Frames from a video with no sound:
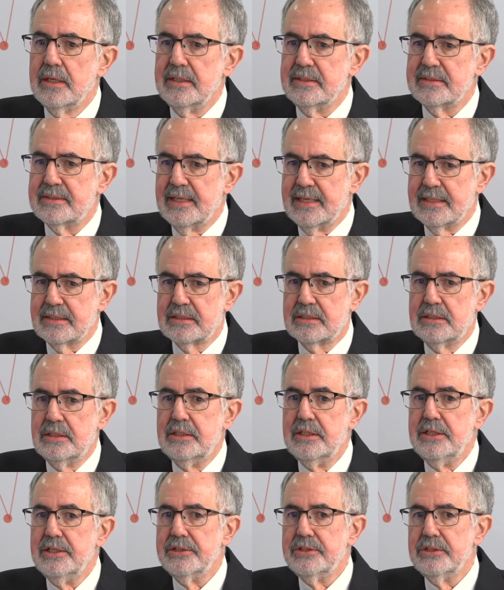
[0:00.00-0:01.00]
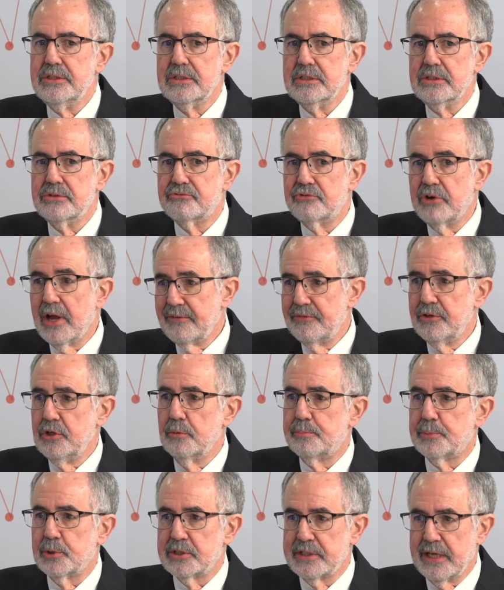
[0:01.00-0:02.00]
is that the
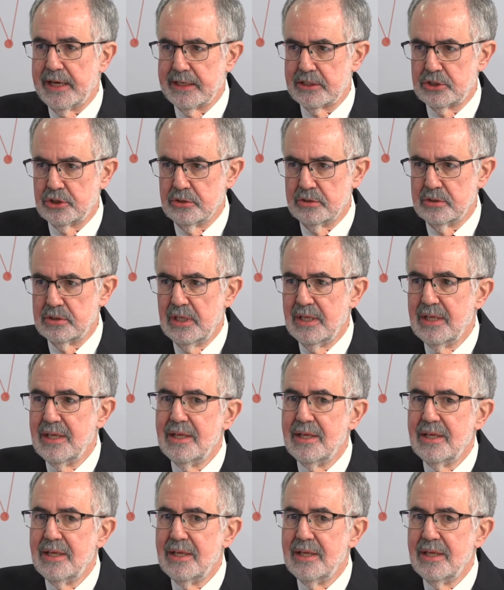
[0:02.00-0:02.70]
revenue protection